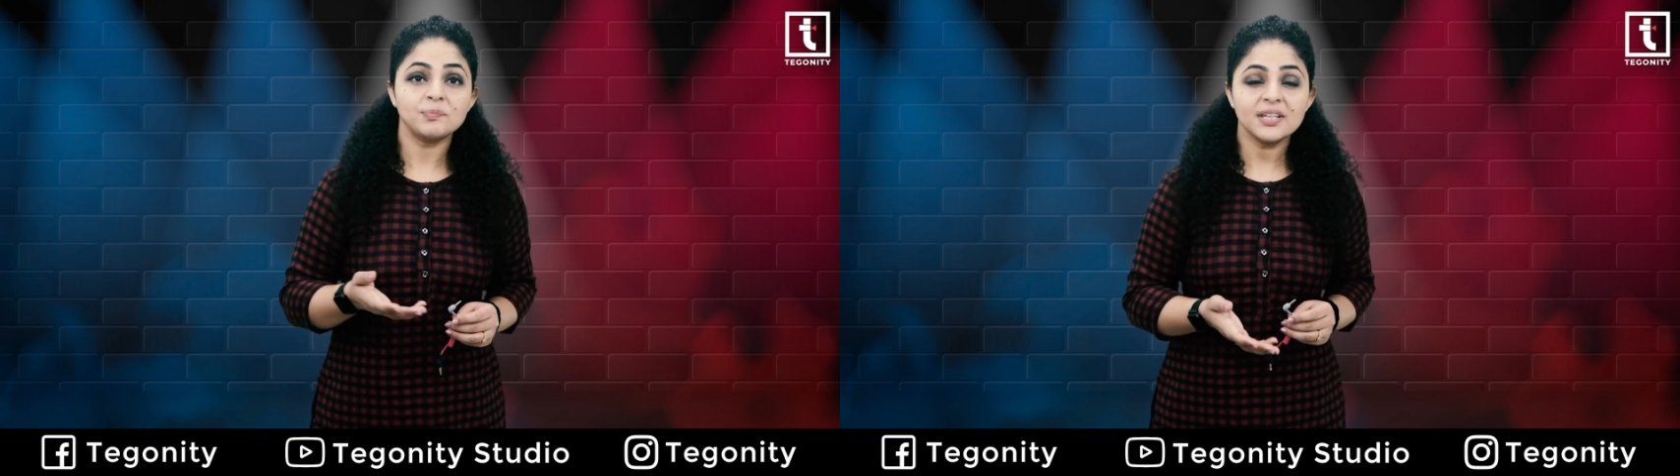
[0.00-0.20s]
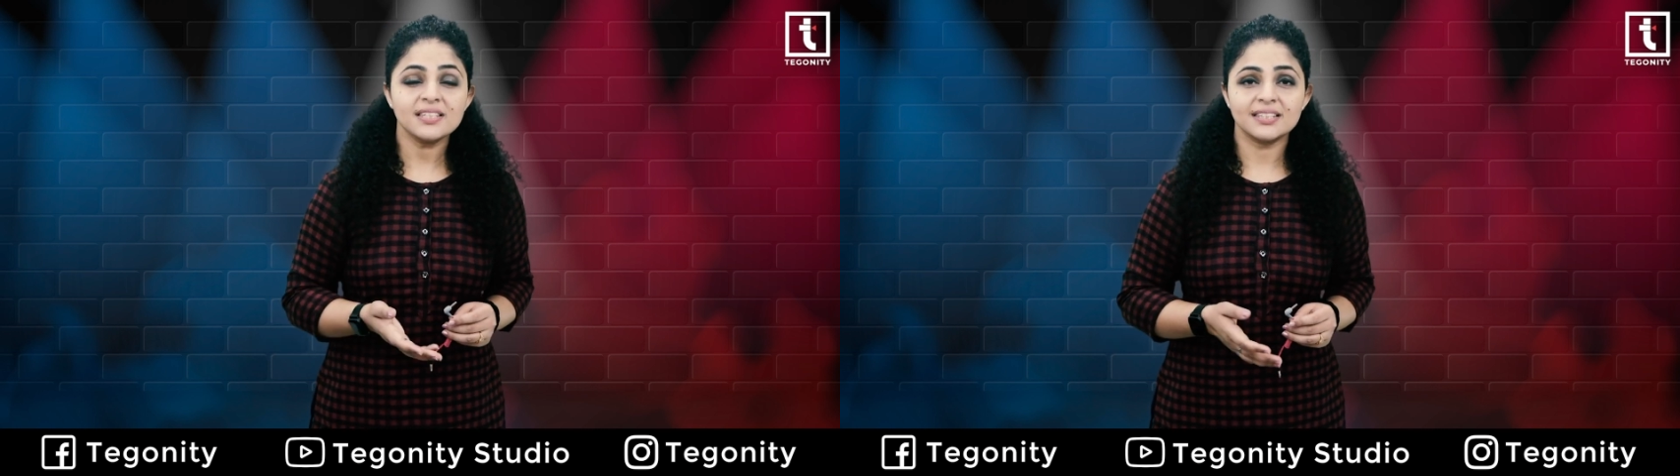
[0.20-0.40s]

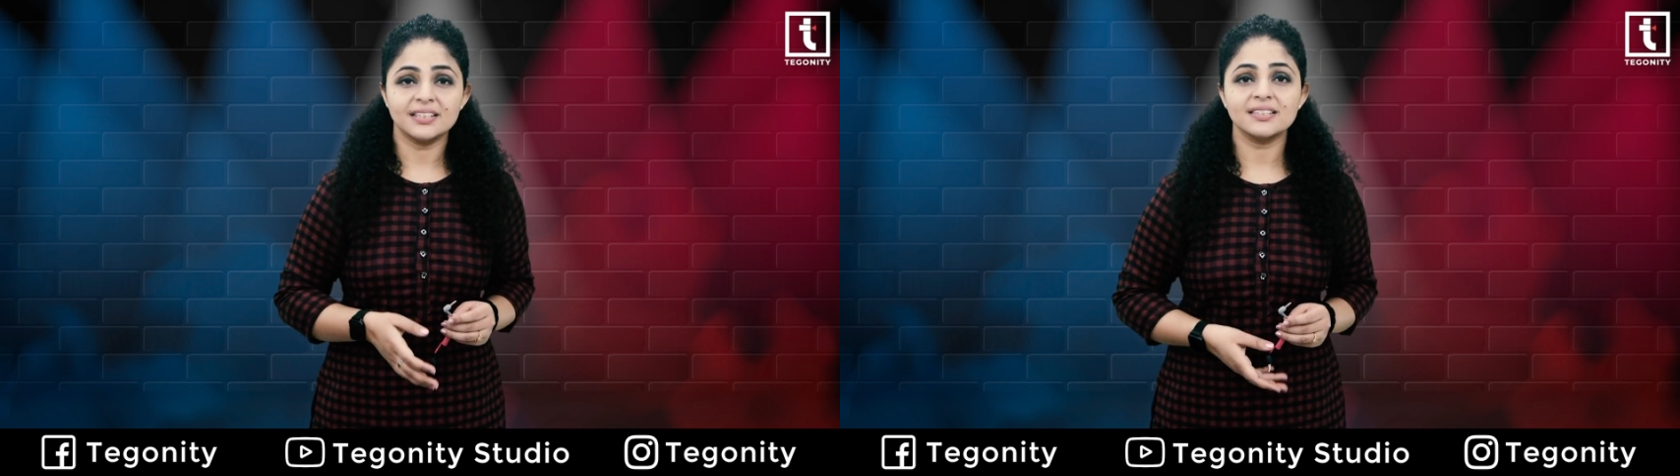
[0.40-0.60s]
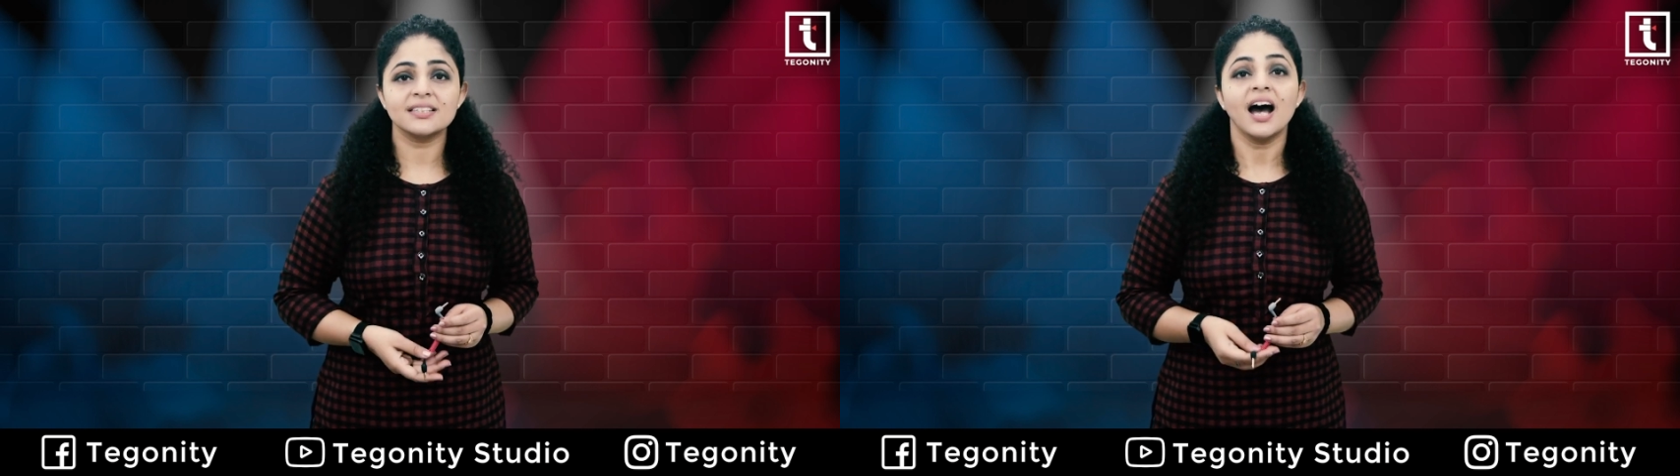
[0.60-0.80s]

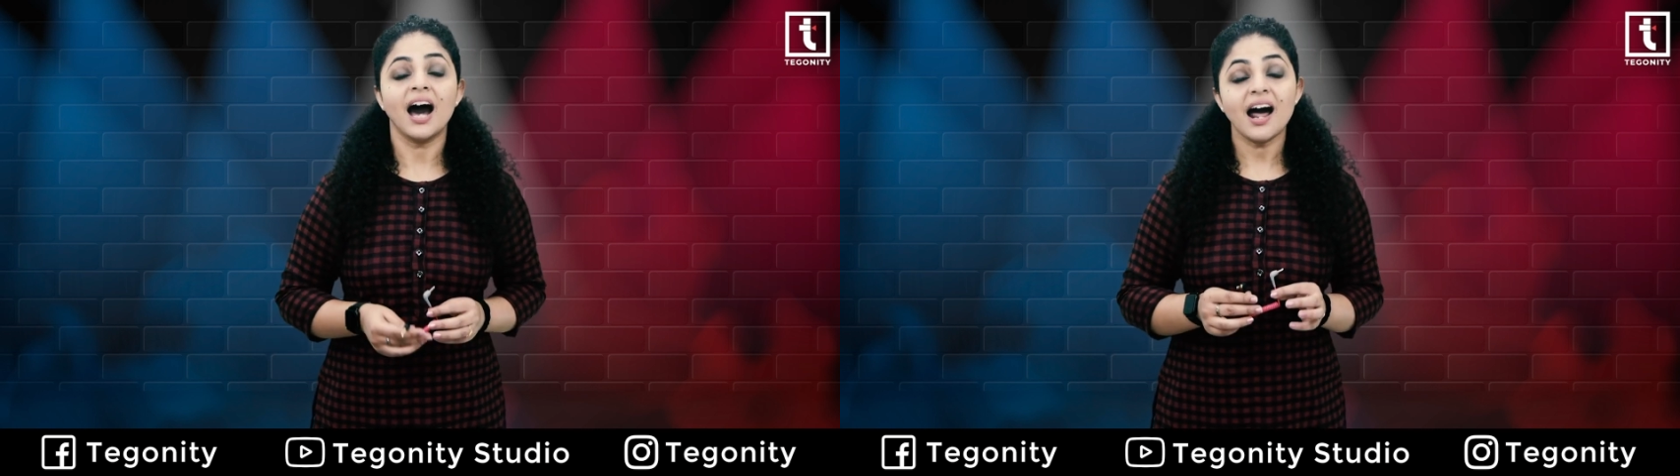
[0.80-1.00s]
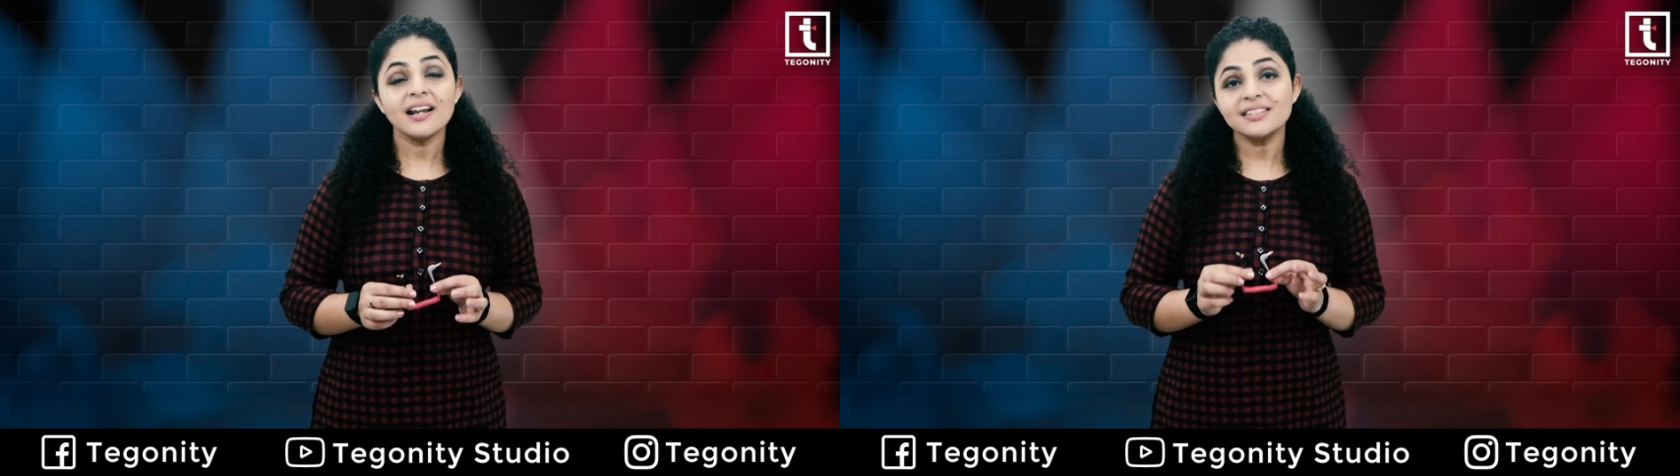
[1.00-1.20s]
PCs
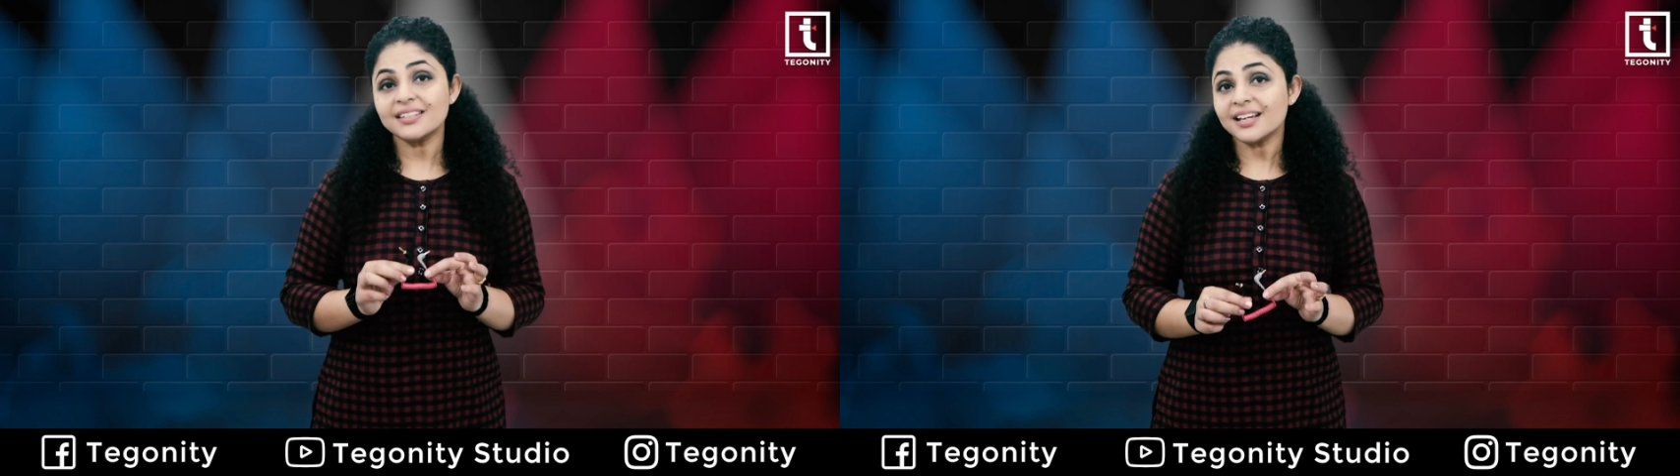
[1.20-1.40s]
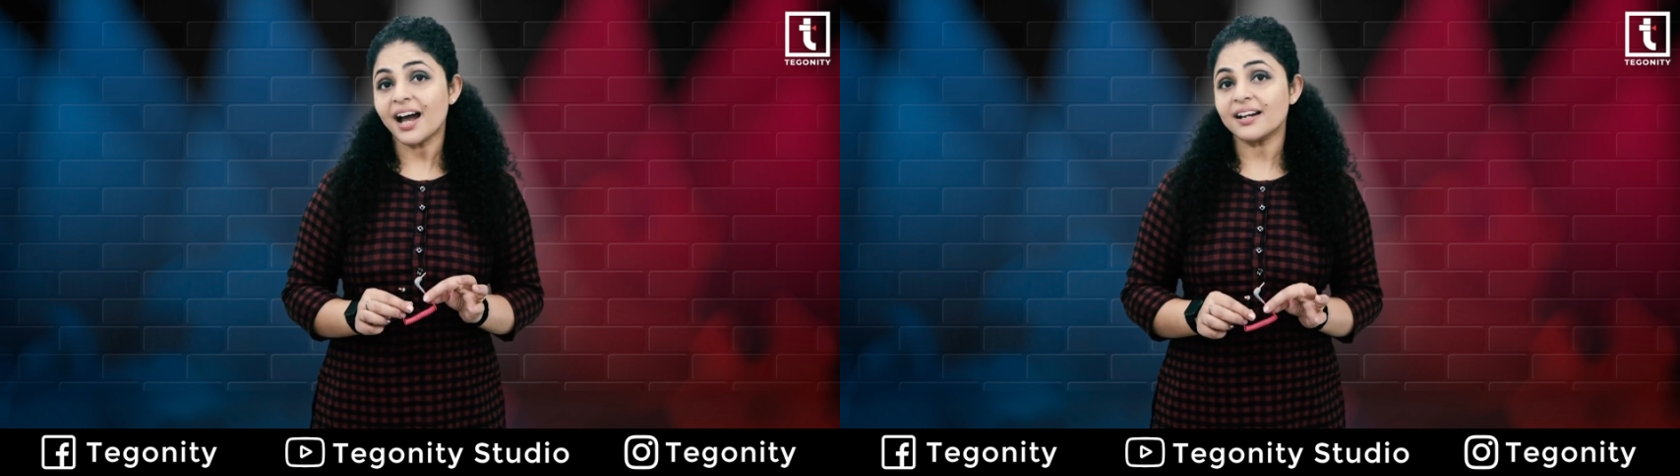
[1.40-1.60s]
are
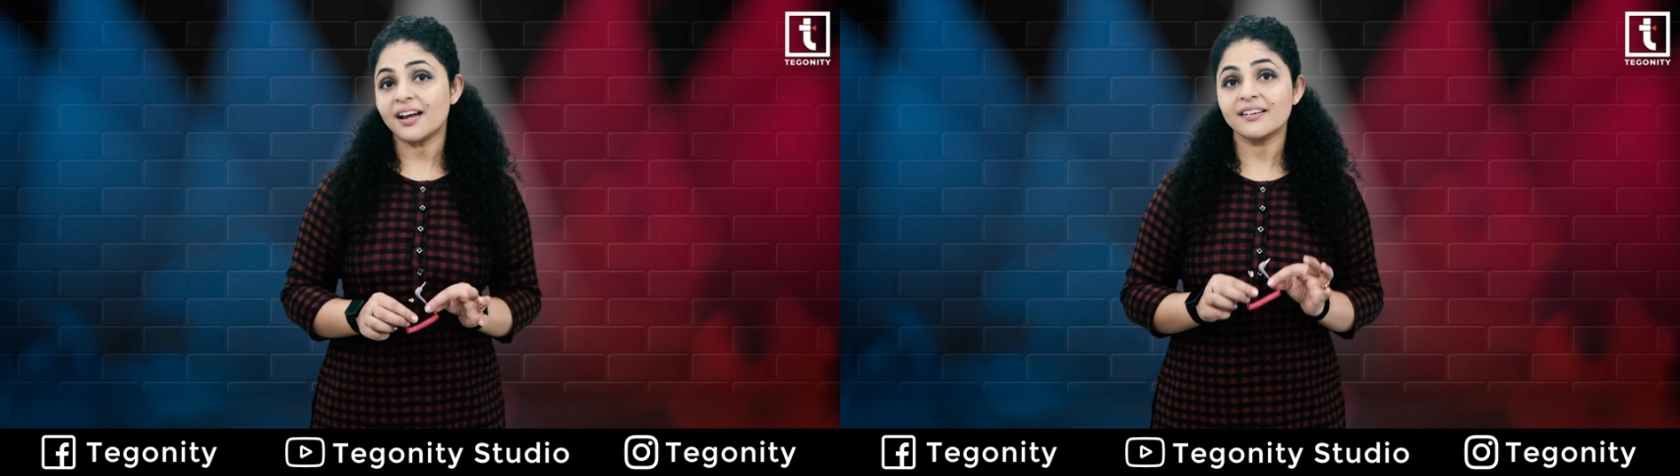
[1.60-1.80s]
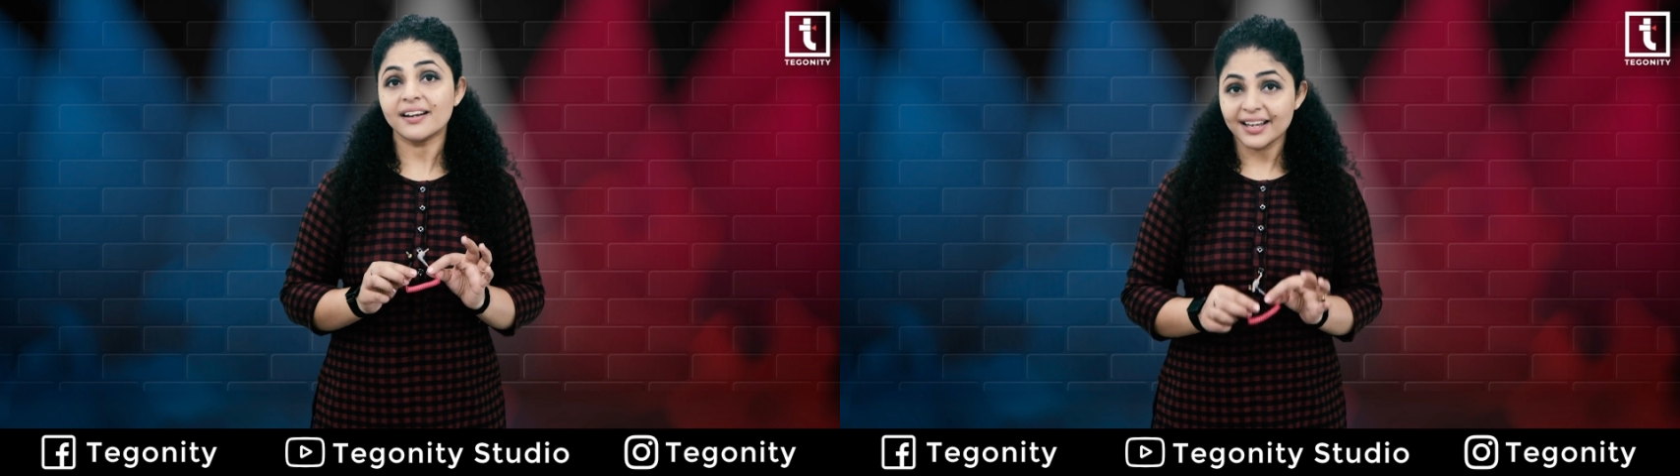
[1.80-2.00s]

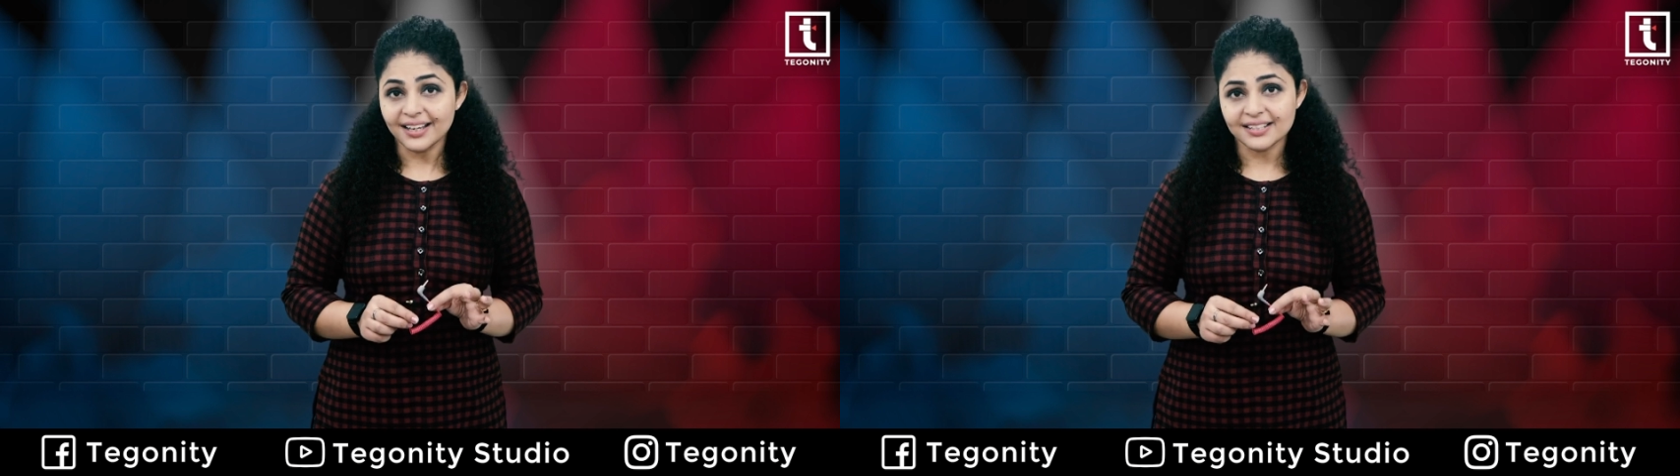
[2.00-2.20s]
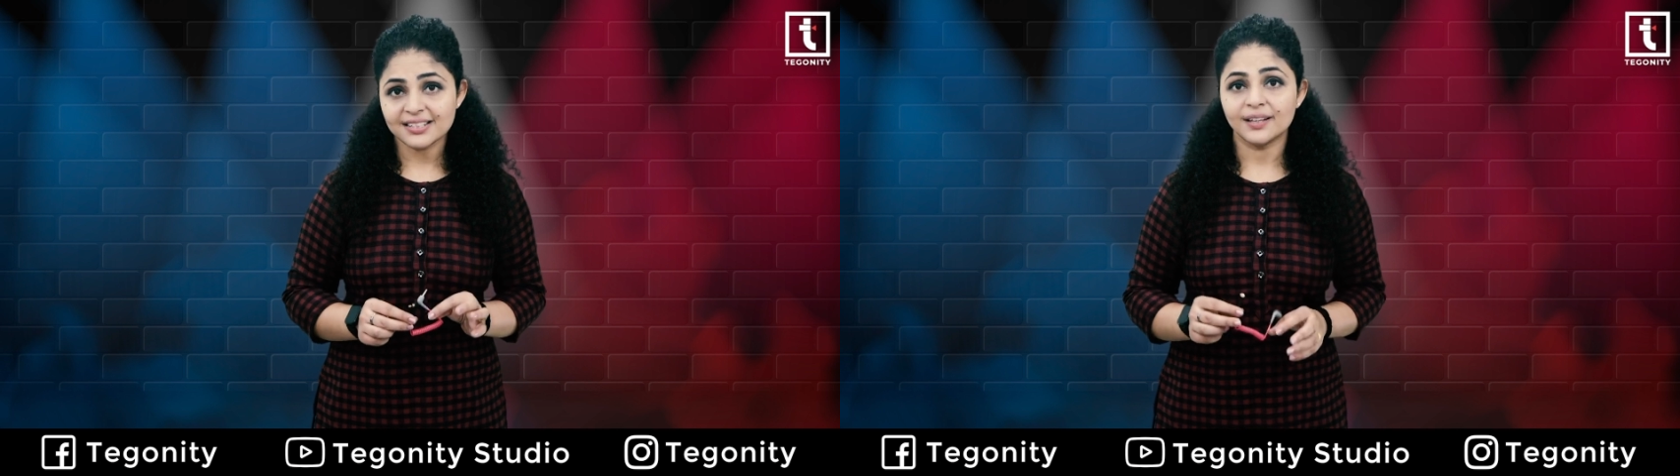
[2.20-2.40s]

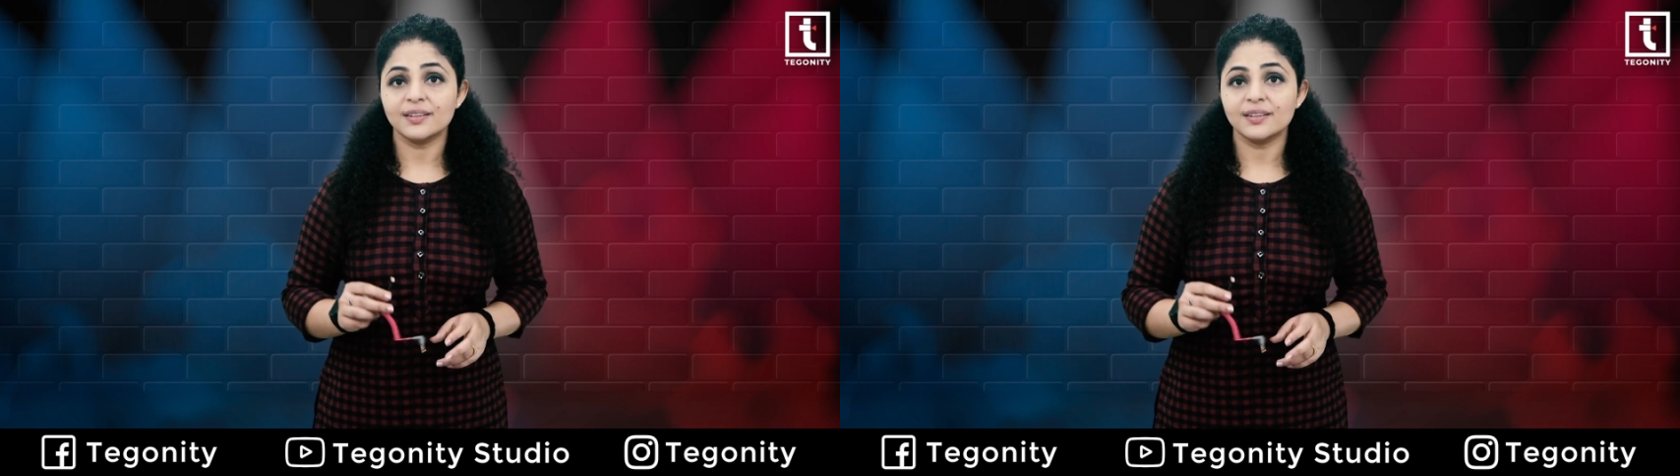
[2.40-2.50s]
TRRS,